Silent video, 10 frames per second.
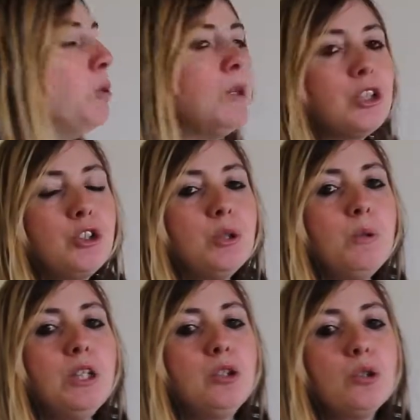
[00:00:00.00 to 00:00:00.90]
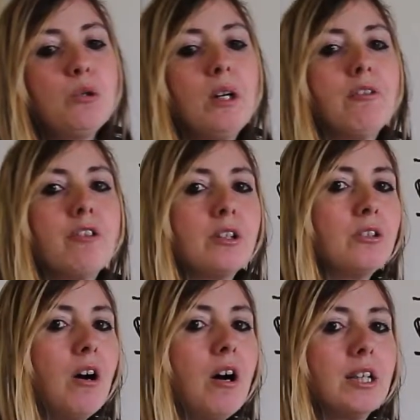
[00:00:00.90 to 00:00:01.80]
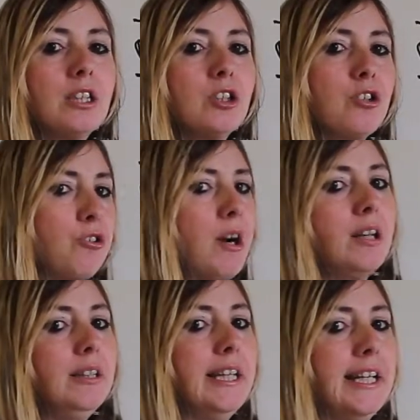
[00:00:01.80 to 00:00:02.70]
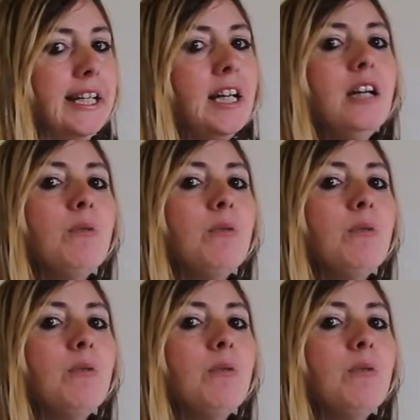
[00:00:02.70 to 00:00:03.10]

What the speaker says: What should we do if our dog is struggling?